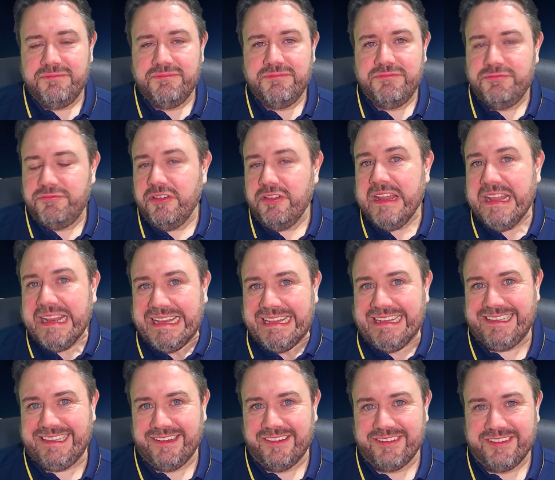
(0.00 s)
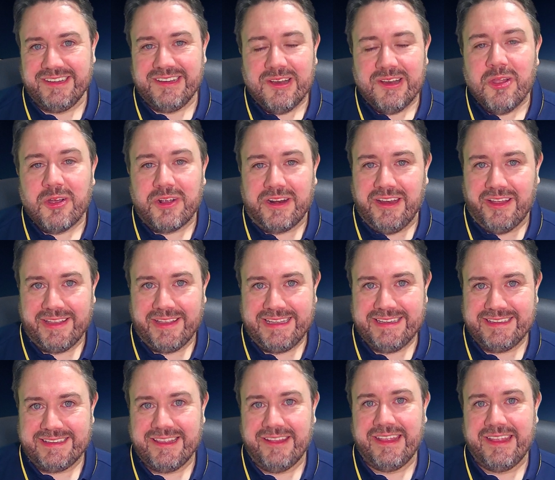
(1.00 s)
really doesn't look like
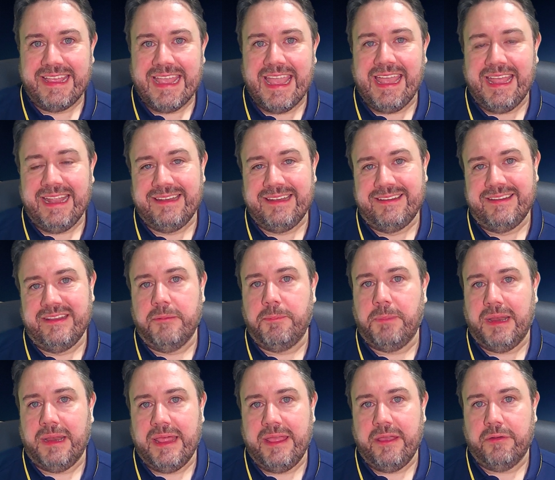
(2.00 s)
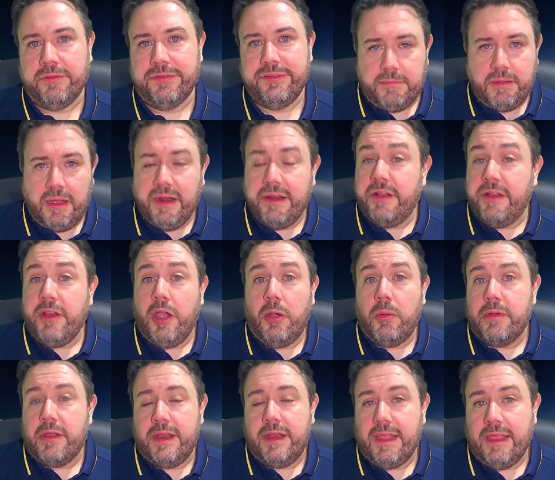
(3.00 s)
it's going to get into the playoffs. And I
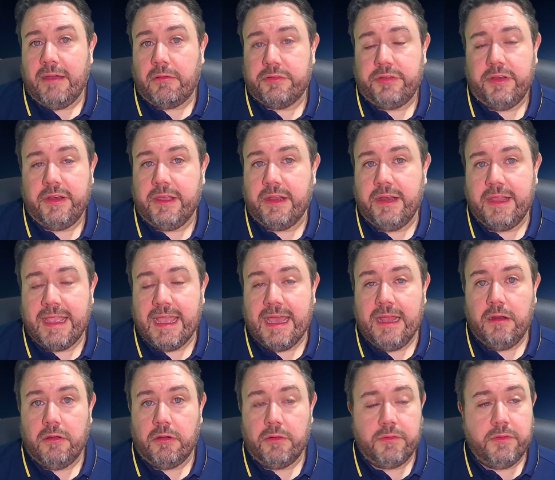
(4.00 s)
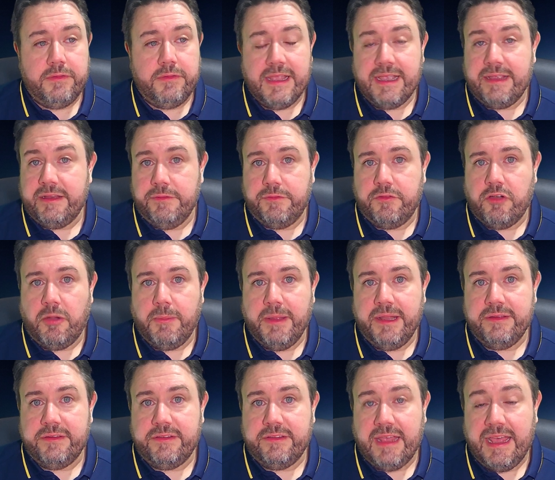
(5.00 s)
know Oxford are going to get a lot of negative
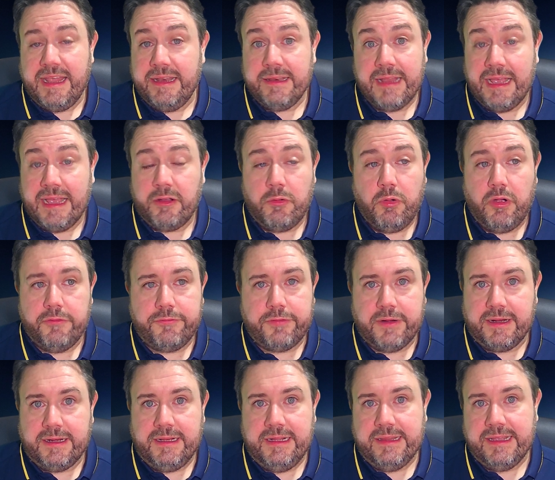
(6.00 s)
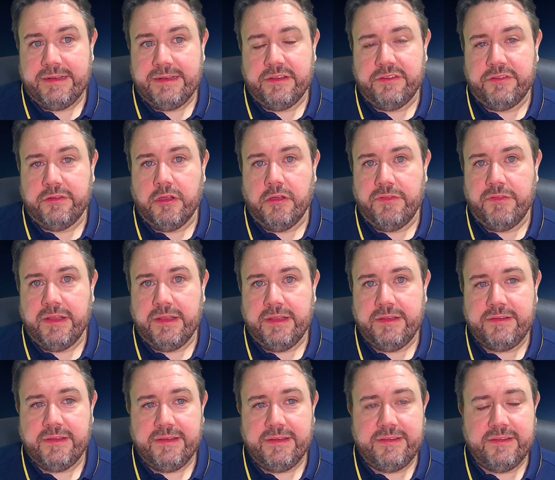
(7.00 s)
comments, and quite frankly they deserve it.
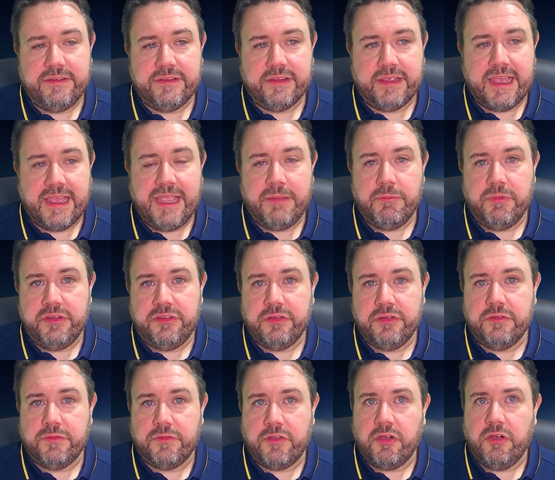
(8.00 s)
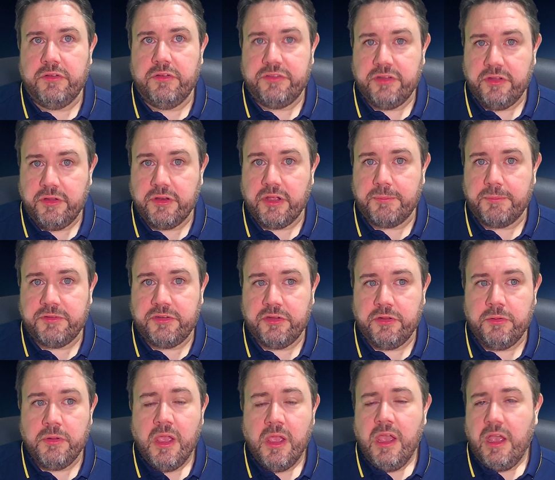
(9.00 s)
This is a game we should have turned up
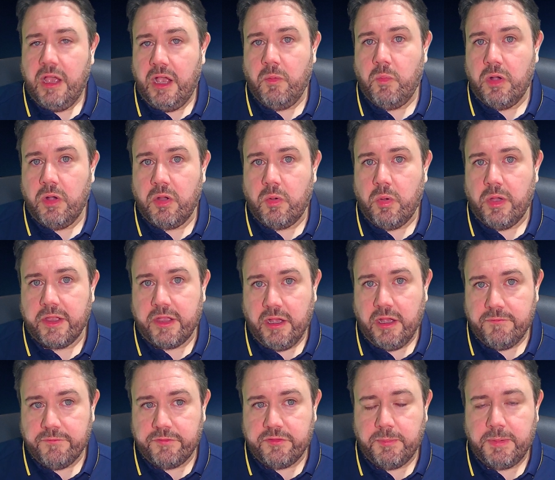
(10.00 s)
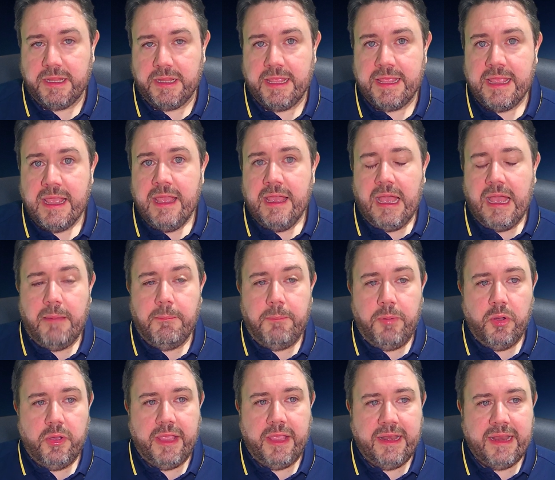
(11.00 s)
to and won quite comfortably and
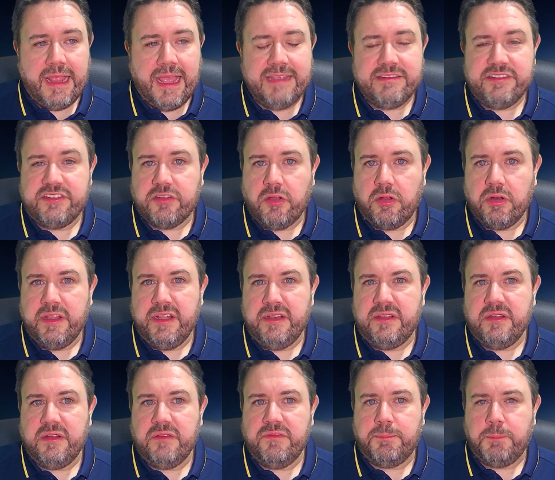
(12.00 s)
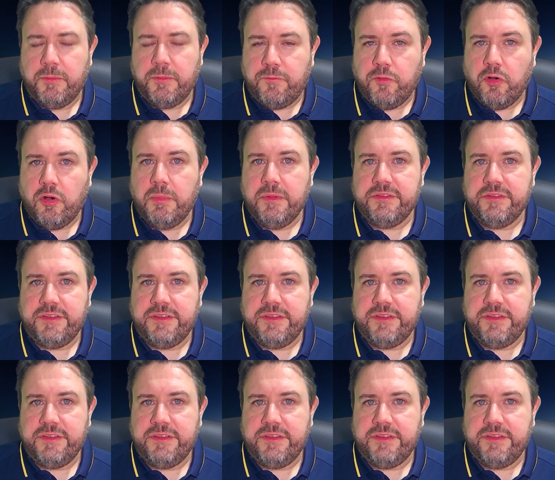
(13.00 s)
put in a solid performance to